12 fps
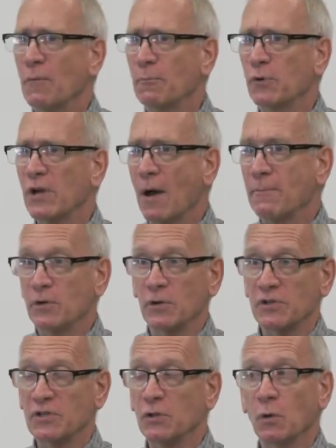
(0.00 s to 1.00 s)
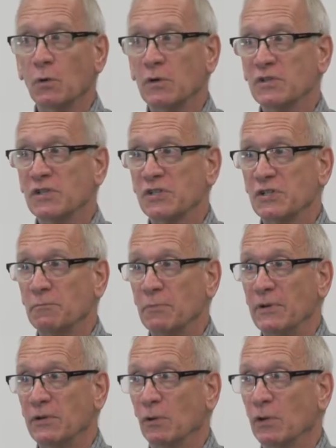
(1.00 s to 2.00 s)
pre-op nurse, you'll
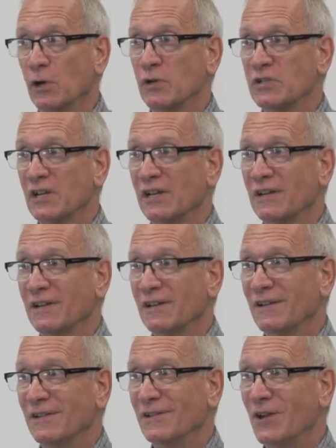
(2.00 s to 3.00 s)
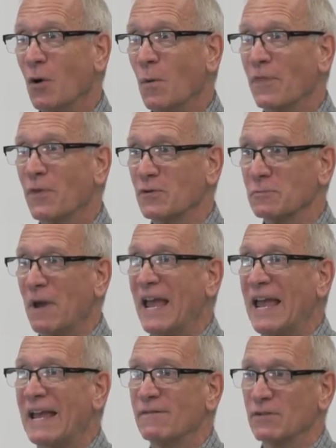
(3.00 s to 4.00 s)
you'll learn to know what those
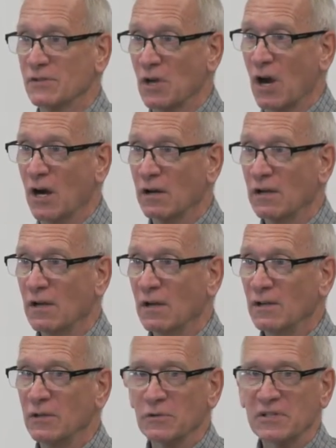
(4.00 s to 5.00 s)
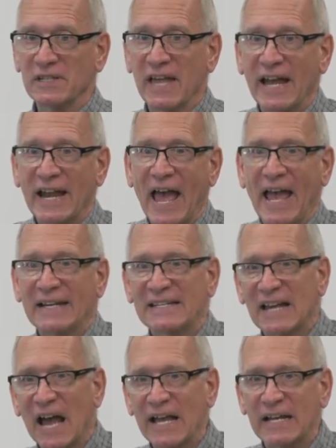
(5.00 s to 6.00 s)
behaviors are. You'll see that
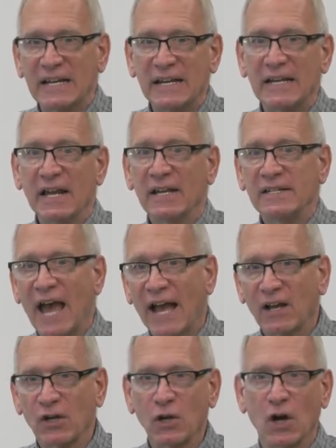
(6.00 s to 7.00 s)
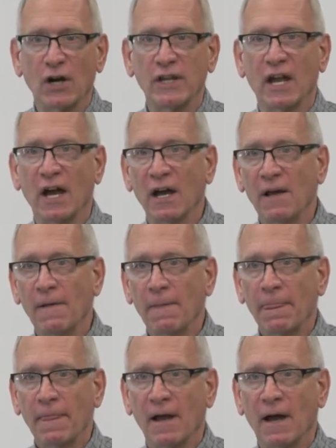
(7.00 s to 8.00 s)
anxiety, tachycardia,
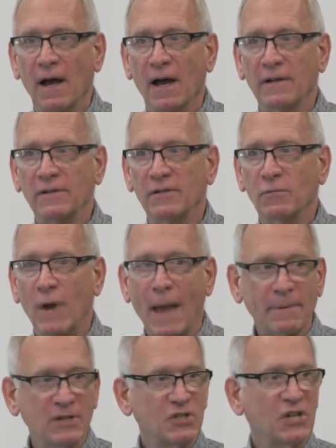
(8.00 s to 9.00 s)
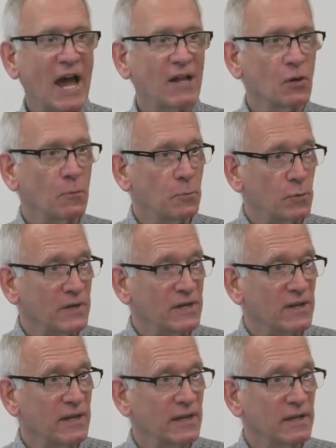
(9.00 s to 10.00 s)
uh, rapid shallow
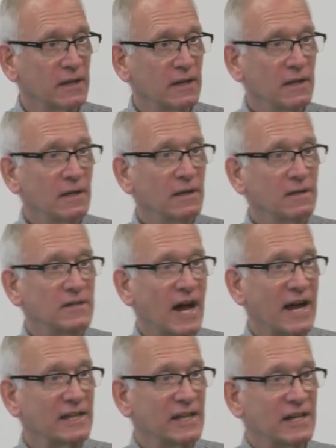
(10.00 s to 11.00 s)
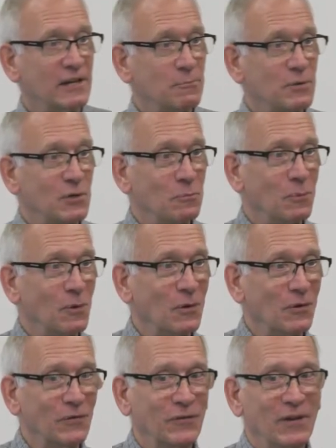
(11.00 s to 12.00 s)
breathing, dilated
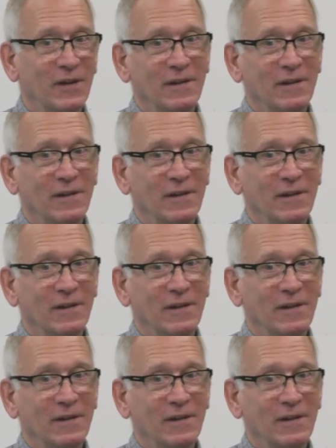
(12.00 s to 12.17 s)
pupils,